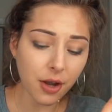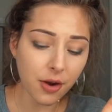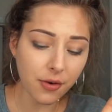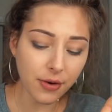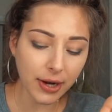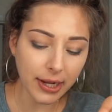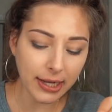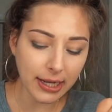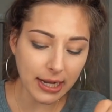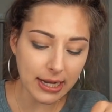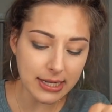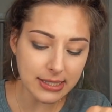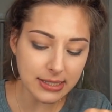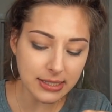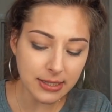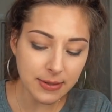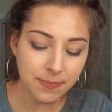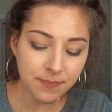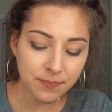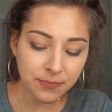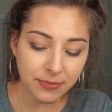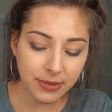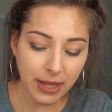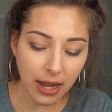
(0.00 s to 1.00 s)
Alright guys,
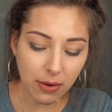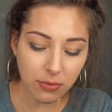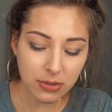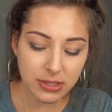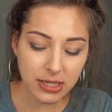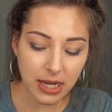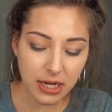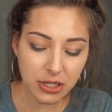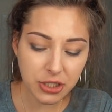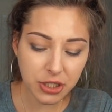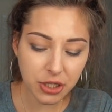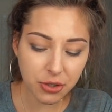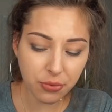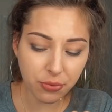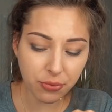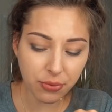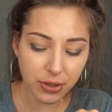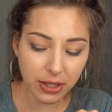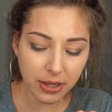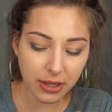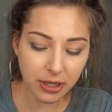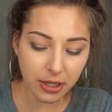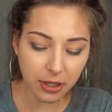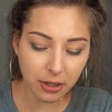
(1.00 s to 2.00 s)
that was actually
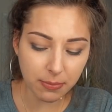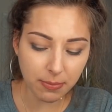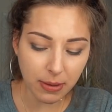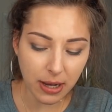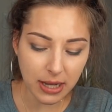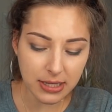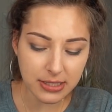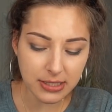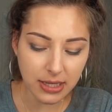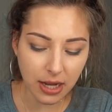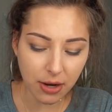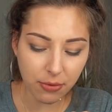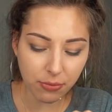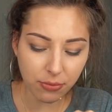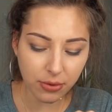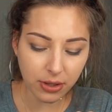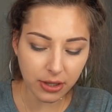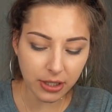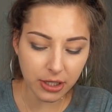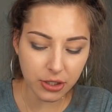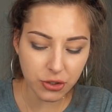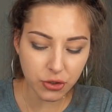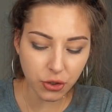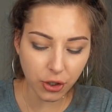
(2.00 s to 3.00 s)
really good pasta. I
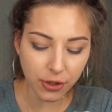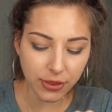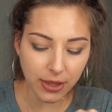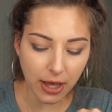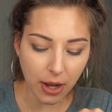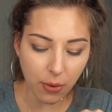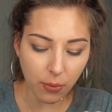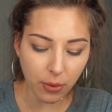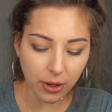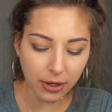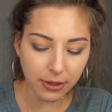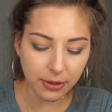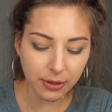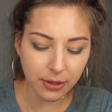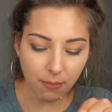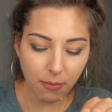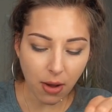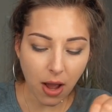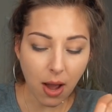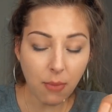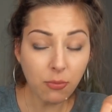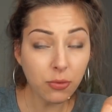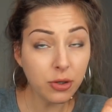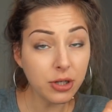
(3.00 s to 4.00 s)
really enjoyed that one.
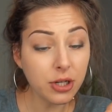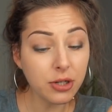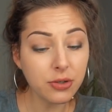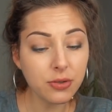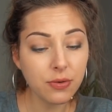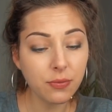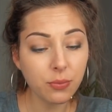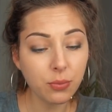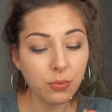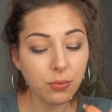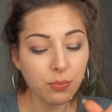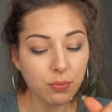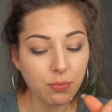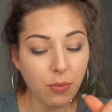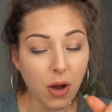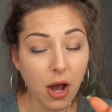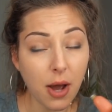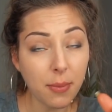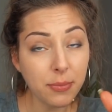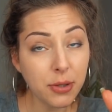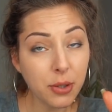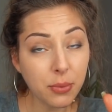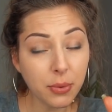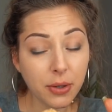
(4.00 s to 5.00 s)
Mom wouldn't
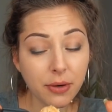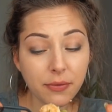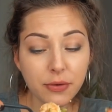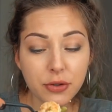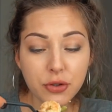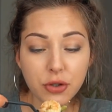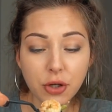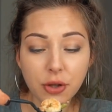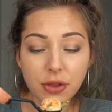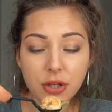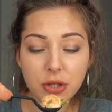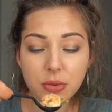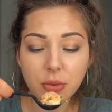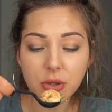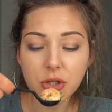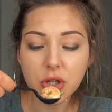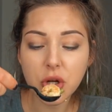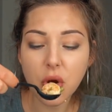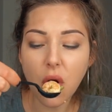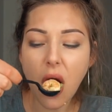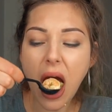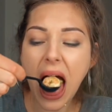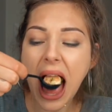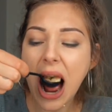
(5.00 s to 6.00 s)
mom you would have enjoyed this one
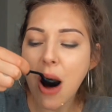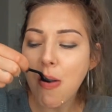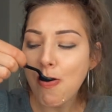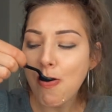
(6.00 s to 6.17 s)
too.